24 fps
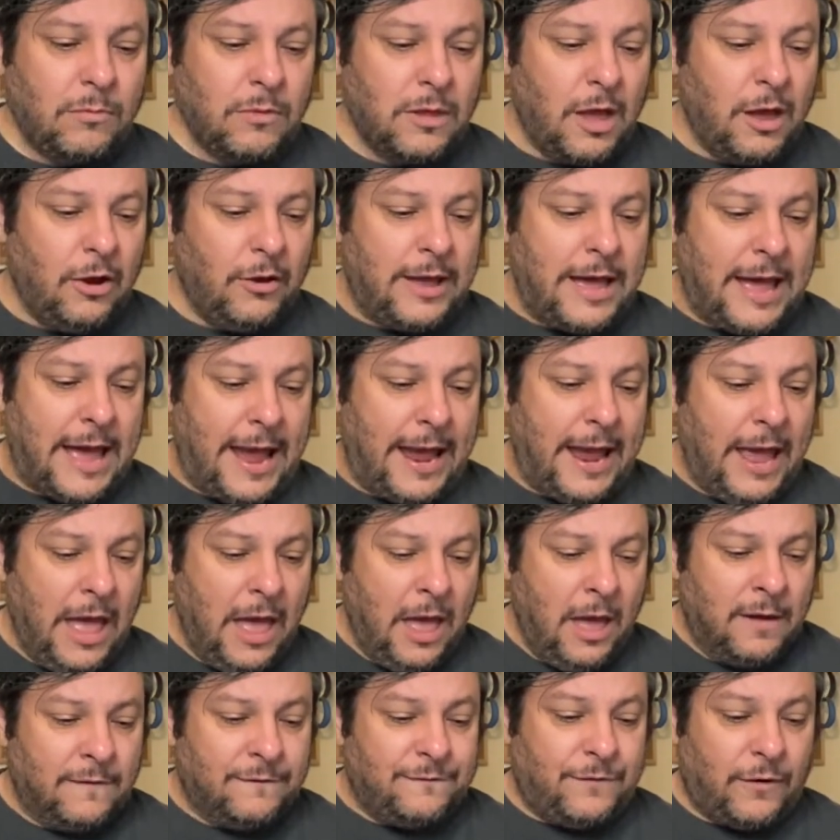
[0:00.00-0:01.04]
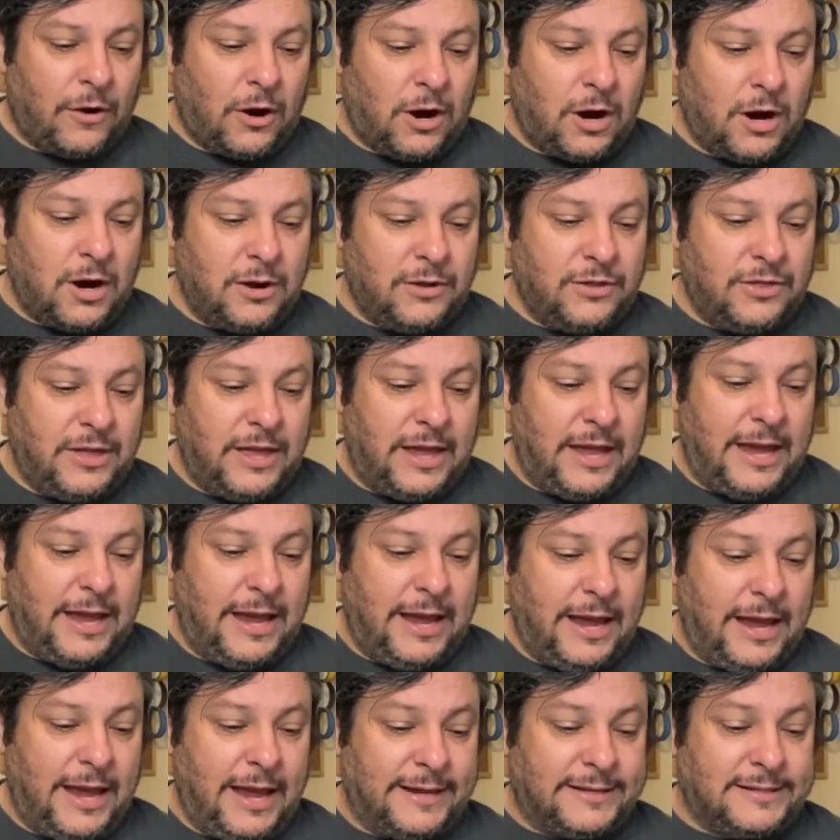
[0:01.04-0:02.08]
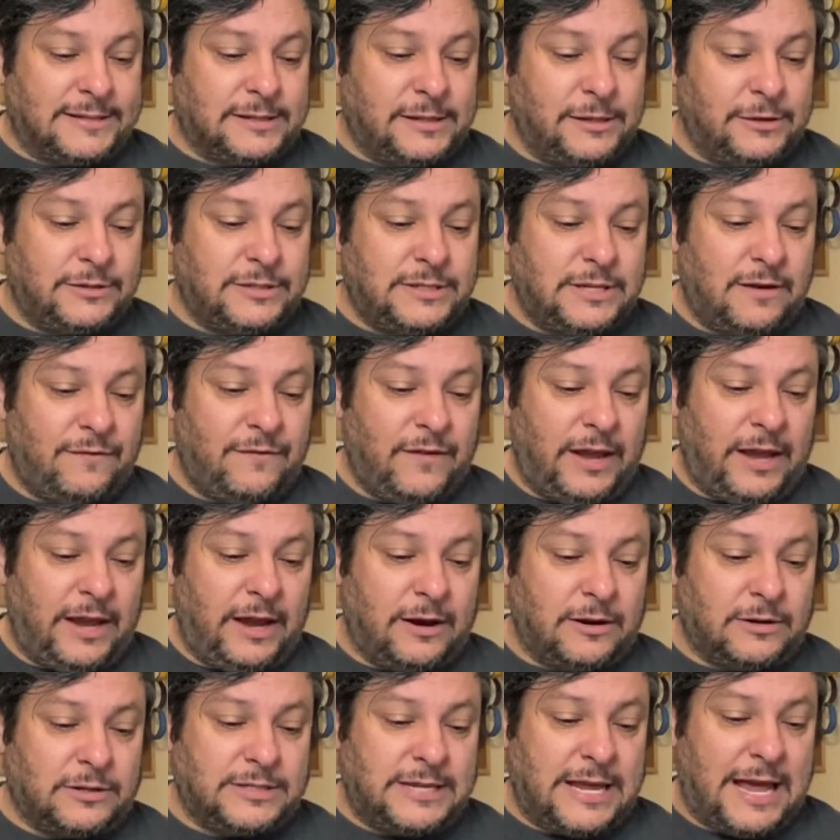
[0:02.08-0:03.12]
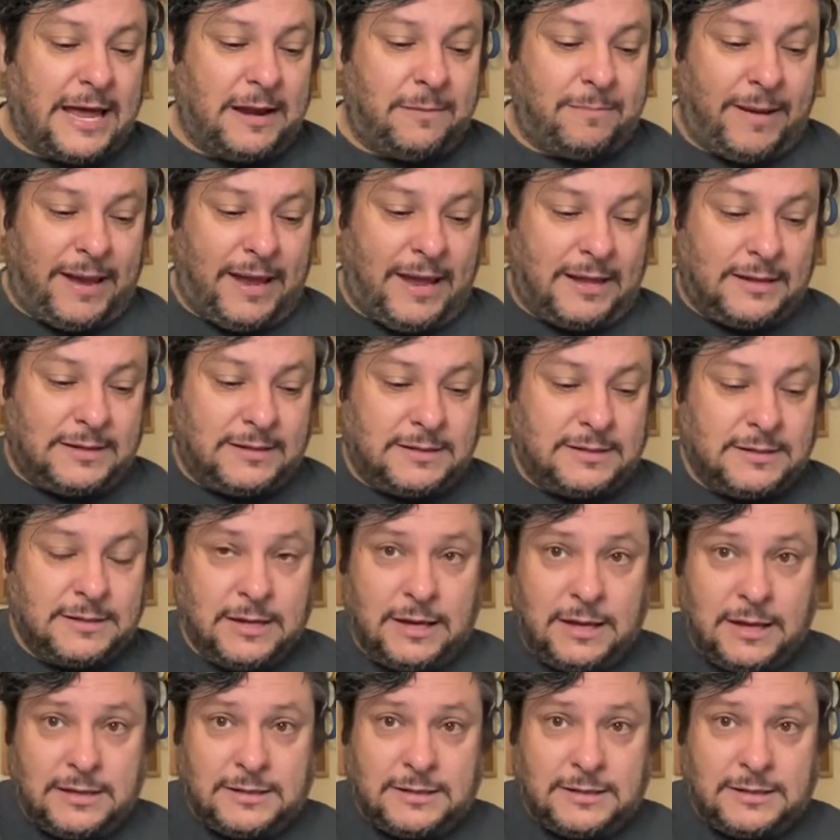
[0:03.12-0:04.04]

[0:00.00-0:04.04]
Okay, for the exclusive ears headbands,